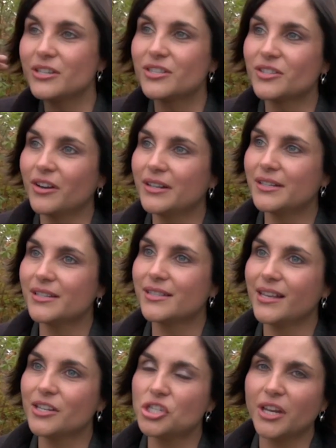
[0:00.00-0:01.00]
started to
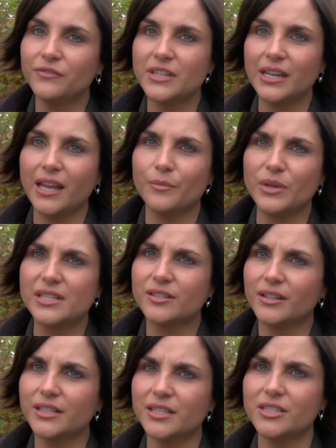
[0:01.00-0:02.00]
see a shift in him. We
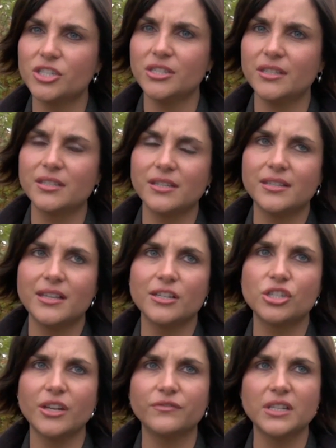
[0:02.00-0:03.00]
started to, to, see a
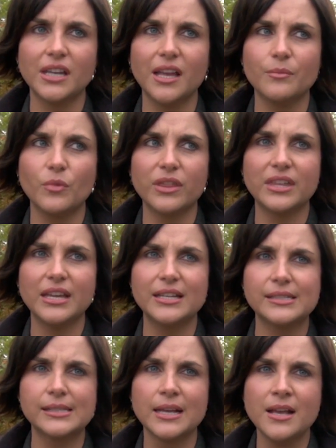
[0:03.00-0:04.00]
shift in him with
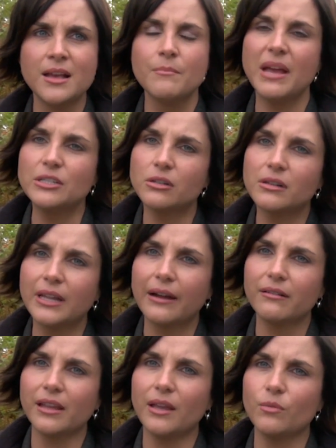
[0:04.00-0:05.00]
his mental
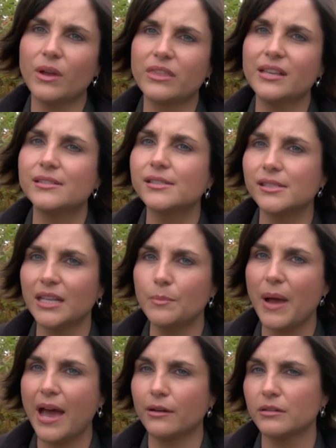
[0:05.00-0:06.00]
clarity, with his sleep
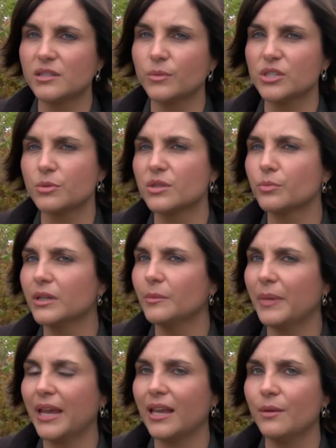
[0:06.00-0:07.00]
patterns, which was real
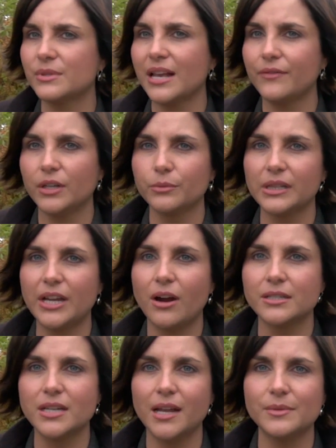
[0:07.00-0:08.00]
big. He was having a really
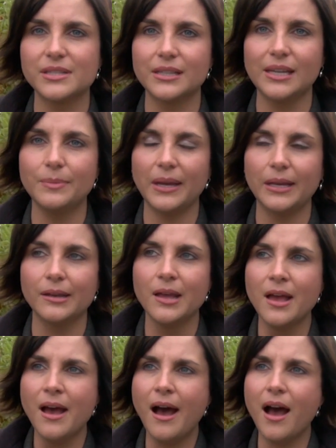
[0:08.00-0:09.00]
hard time sleeping.
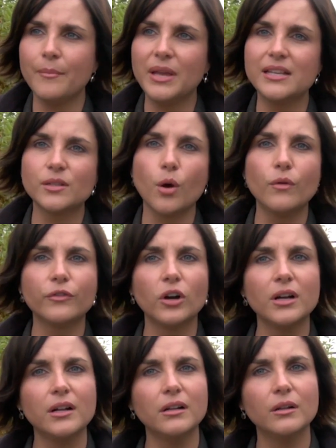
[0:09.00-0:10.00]
Um, his
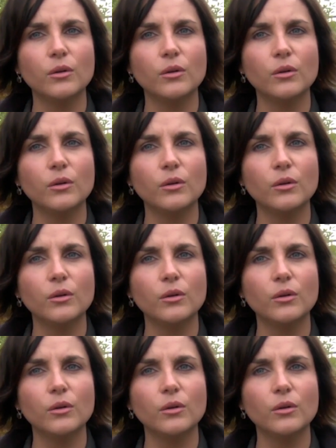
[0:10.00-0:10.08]
overall